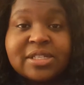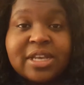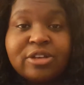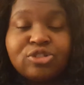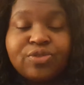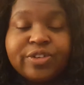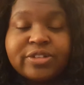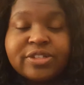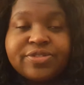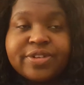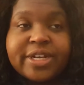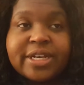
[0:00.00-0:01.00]

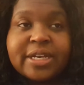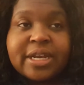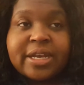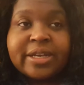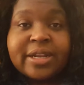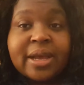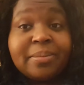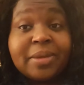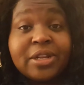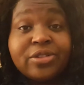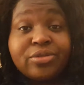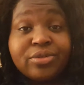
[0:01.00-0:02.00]
anniversary, and I
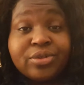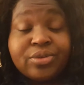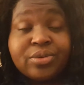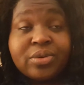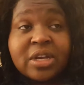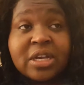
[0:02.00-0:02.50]
made it through.